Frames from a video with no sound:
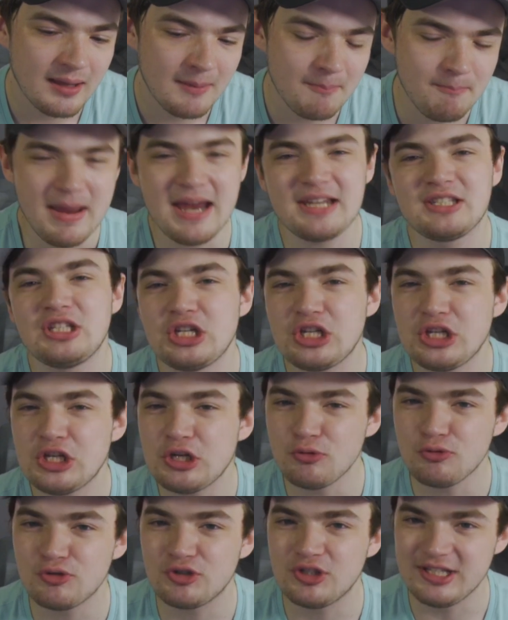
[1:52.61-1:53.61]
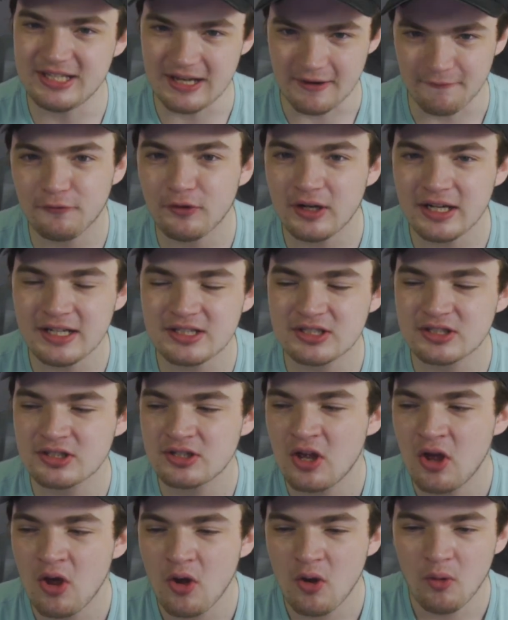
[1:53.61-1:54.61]
makes a huge difference
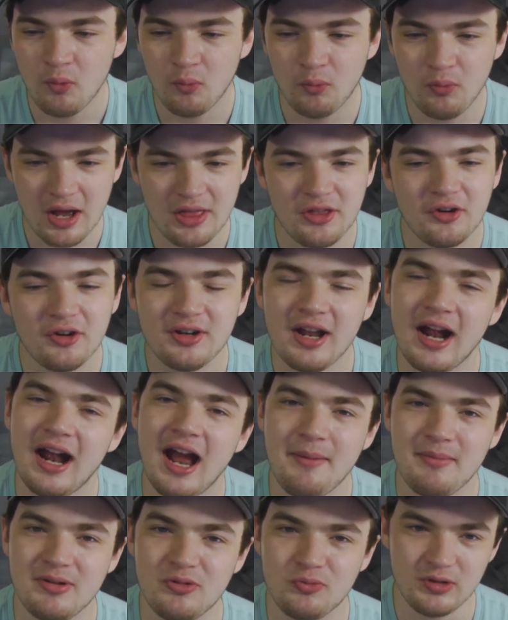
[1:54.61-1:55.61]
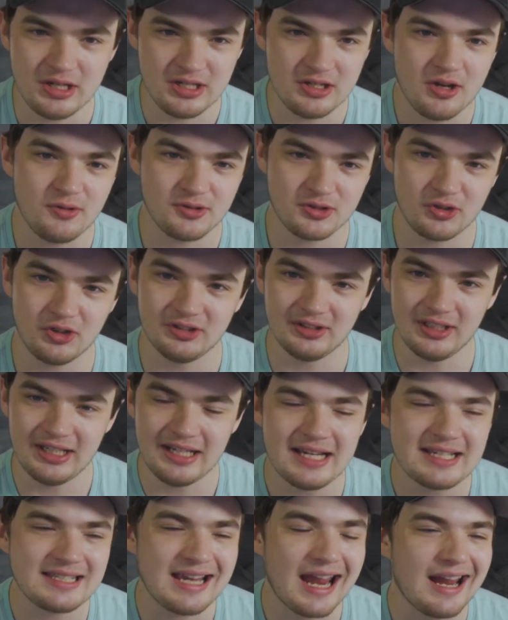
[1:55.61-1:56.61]
whether or not I'm in Windows or
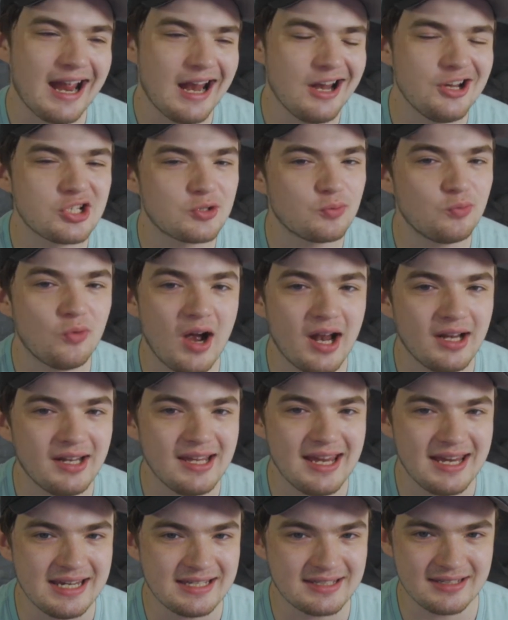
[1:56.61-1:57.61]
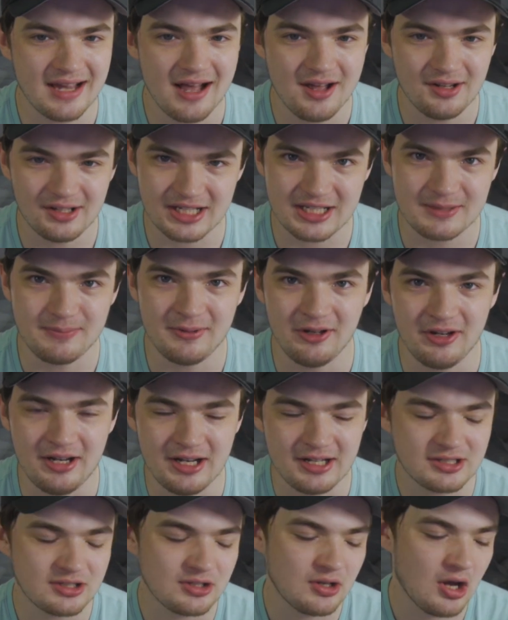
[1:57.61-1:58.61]
Linux. I kind of just want a solid
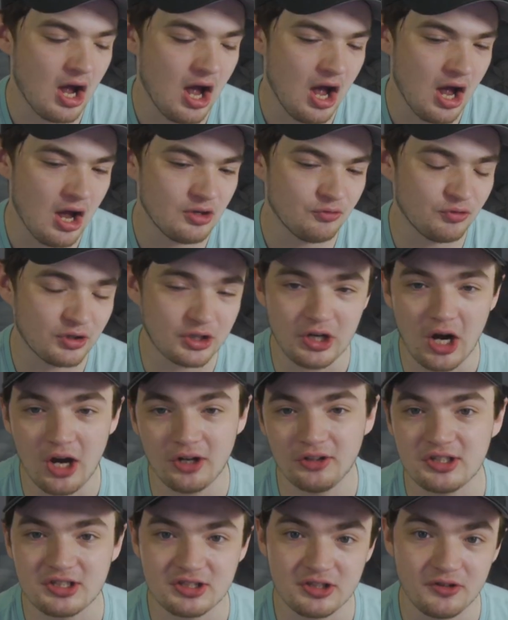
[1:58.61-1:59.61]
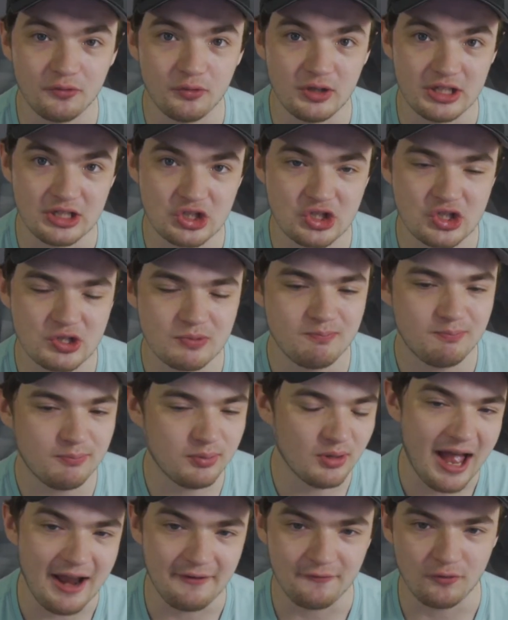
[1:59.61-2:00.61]
experience regardless of which
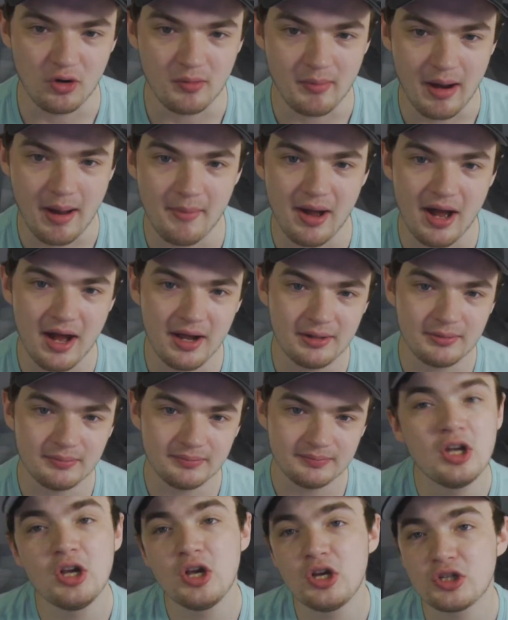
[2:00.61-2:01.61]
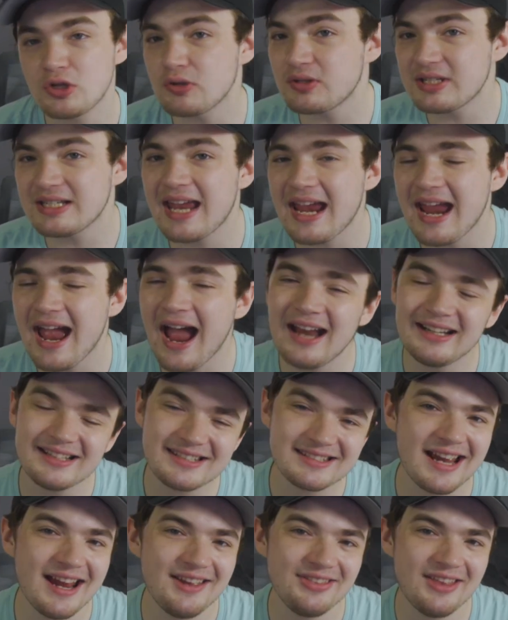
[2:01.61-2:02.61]
platform I'm on. So today I
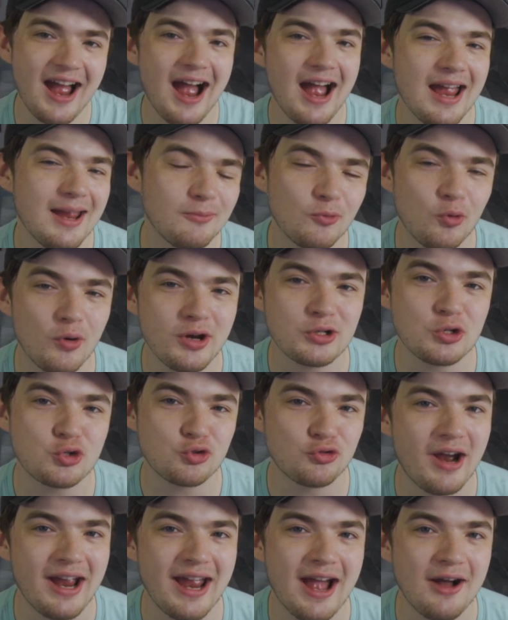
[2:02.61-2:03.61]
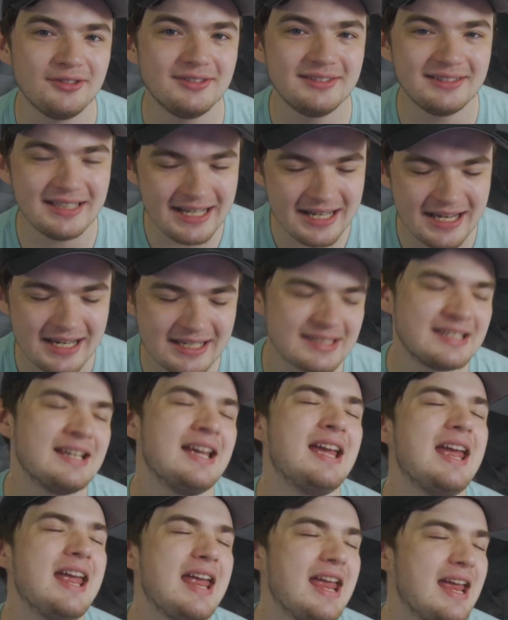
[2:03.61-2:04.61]
decided that am going to try out Linux
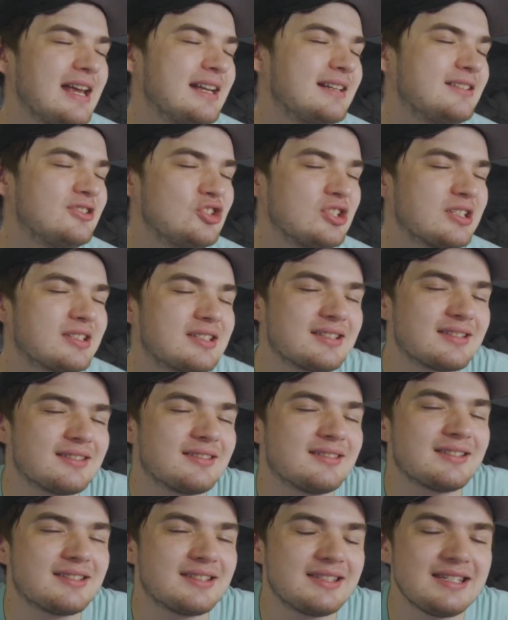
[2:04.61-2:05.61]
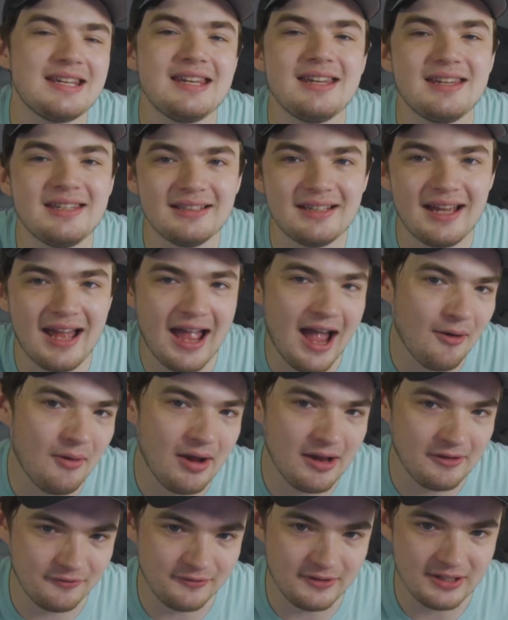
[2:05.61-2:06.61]
and just see how
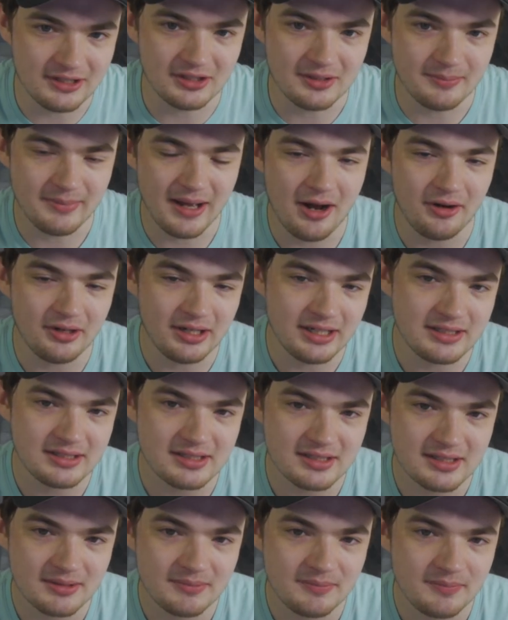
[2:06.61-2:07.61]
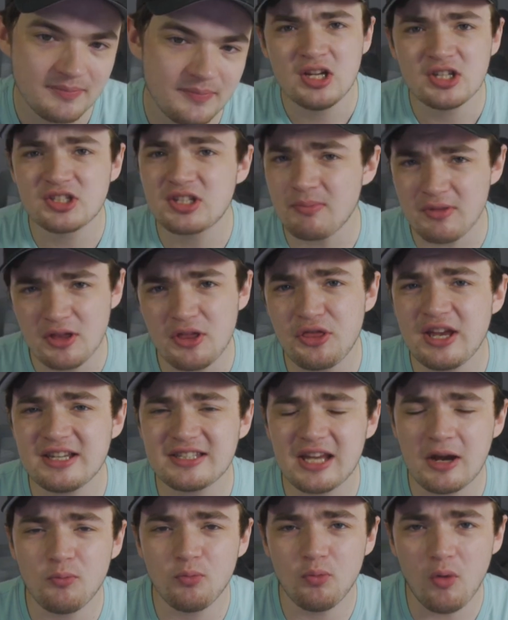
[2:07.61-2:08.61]
I feel about it. Some of the
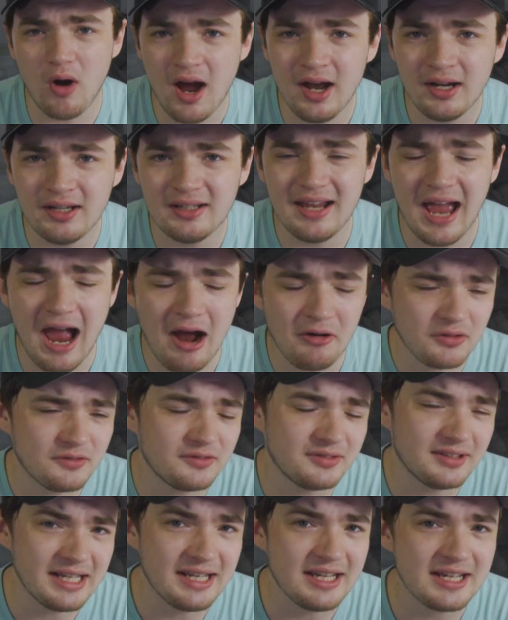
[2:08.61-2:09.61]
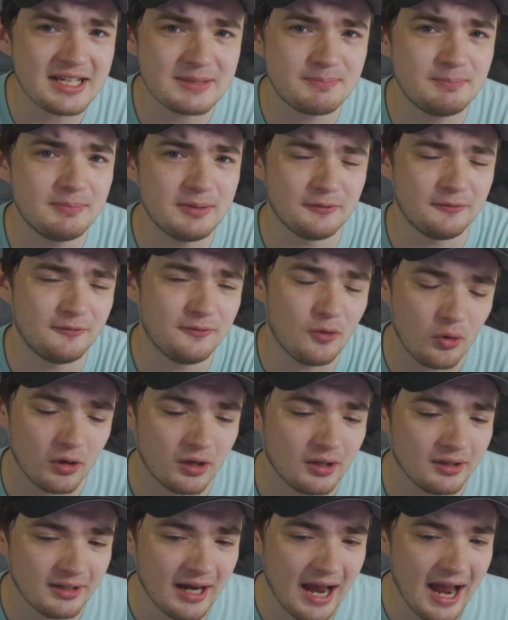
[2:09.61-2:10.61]
things I want out of Linux
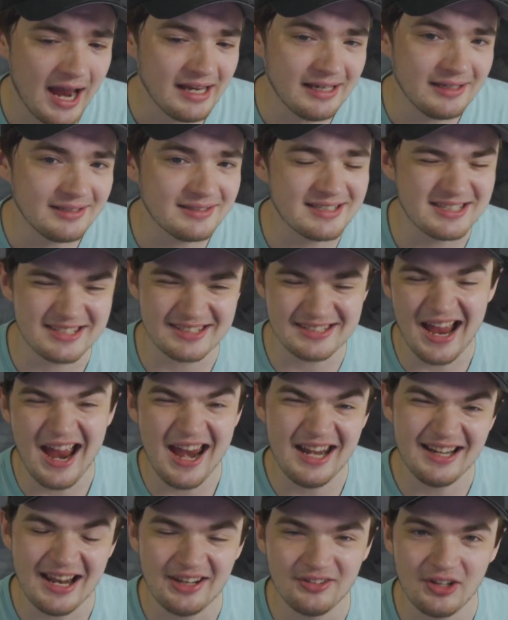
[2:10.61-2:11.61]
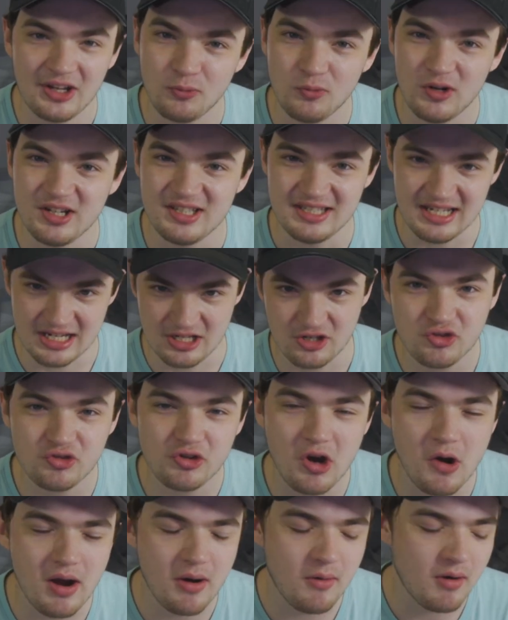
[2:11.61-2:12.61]
before I decide on like what
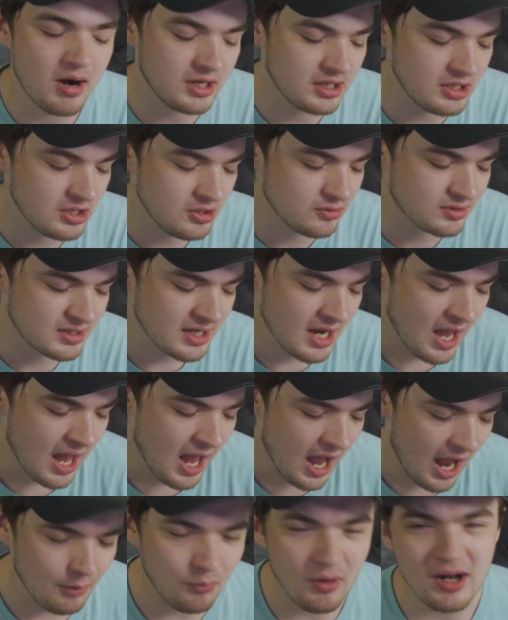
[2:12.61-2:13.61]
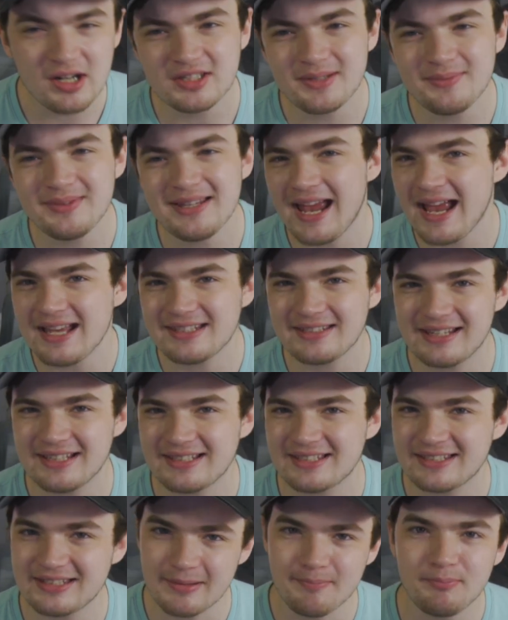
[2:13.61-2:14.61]
distro I want to use, I want something that has like a
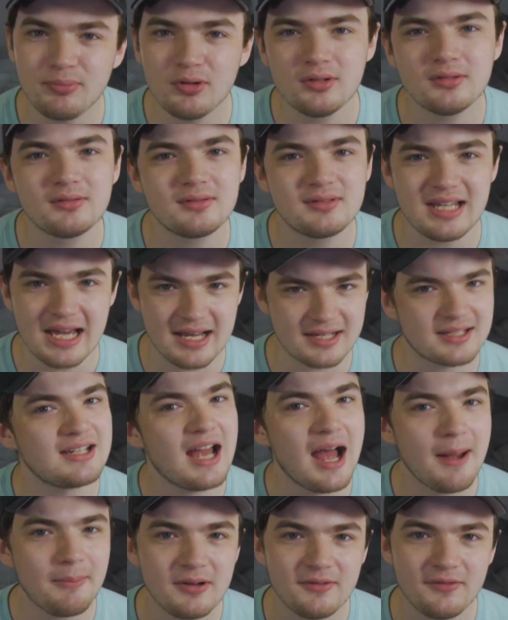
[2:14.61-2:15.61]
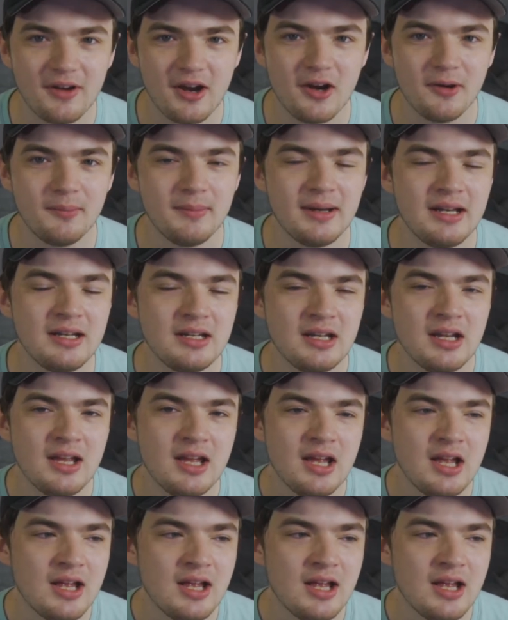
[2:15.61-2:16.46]
simple desktop environment.